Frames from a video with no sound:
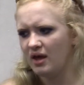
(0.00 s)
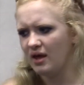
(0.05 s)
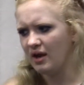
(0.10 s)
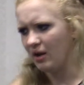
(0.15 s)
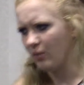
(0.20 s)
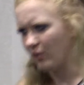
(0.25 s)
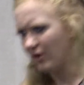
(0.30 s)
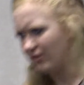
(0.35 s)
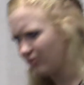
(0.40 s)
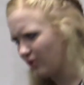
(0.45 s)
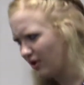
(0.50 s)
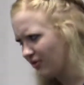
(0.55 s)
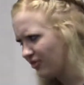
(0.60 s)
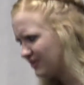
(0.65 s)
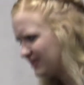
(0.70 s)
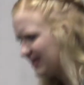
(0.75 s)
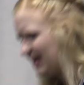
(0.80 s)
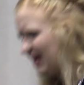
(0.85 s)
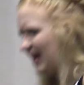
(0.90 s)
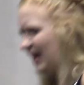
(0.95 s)
And I went
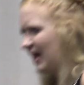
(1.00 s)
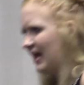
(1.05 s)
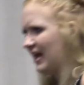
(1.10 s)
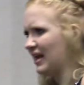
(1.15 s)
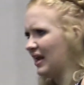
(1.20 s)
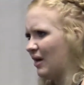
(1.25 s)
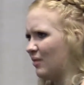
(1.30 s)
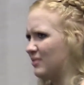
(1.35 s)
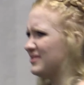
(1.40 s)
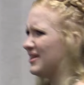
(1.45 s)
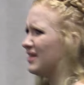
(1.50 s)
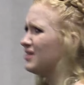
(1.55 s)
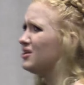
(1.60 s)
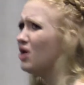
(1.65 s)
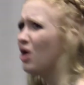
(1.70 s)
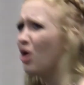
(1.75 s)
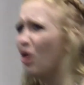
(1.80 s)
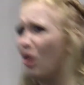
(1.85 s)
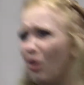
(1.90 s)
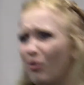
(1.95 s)
throughout the day, and I was like,
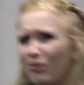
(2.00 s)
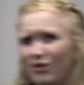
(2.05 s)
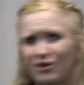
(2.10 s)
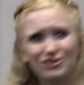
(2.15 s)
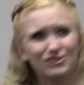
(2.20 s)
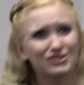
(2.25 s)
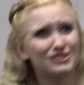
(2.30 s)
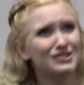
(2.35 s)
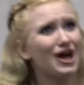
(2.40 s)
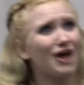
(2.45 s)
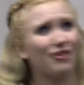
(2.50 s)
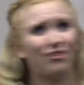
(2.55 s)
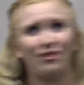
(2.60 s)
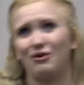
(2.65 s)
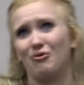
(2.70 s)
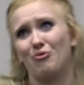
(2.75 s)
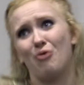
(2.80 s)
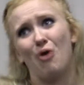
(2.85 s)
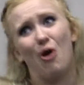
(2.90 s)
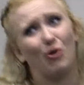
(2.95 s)
no, there's
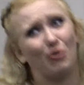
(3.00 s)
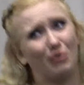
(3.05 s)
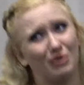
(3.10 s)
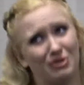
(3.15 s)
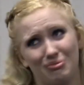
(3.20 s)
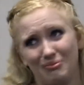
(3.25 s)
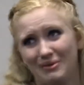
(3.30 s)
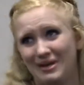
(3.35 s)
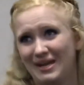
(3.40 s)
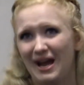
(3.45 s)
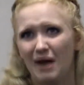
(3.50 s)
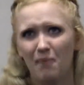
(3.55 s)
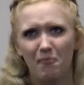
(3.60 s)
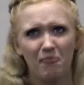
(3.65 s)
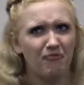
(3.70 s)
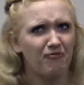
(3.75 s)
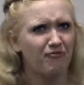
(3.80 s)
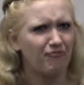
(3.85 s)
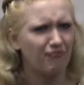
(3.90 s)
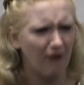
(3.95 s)
nothing wrong with me,
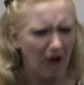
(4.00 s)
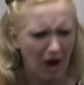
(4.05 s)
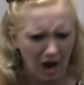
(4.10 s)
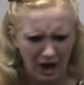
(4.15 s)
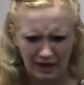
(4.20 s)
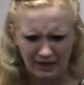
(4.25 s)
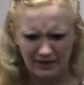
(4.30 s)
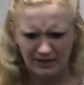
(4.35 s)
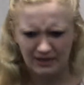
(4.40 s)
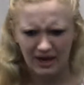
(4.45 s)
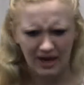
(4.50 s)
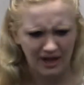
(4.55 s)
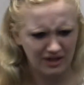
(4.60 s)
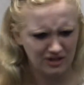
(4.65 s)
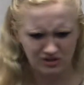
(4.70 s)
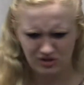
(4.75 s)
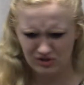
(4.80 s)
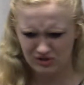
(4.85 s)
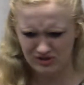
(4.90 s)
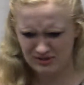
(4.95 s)
I'm fine.
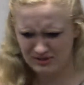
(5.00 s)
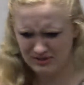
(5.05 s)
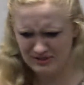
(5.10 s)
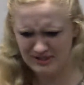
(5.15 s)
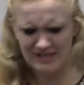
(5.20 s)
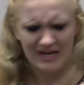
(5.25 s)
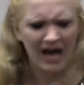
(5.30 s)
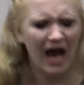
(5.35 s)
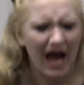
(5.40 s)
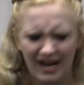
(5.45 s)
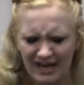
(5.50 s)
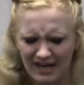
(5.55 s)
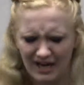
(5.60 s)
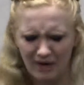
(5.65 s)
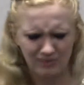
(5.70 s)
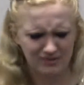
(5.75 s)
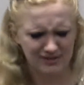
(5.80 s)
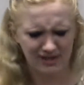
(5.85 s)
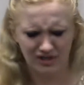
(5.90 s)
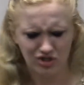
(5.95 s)
I just denied it.
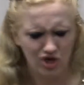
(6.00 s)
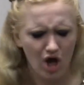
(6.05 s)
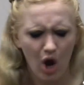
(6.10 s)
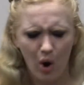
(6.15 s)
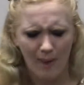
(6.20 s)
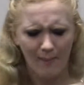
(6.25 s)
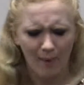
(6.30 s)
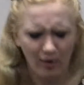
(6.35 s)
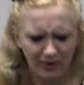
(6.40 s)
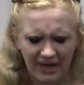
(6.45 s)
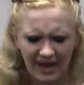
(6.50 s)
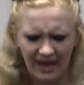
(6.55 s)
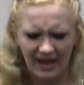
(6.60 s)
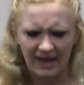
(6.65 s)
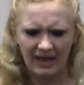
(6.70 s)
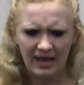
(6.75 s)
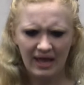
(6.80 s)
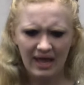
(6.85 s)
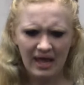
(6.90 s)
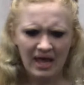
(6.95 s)
I was like, no, I'm
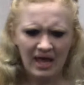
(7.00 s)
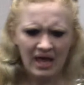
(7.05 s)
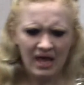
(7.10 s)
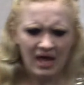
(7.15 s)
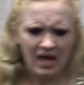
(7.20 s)
okay.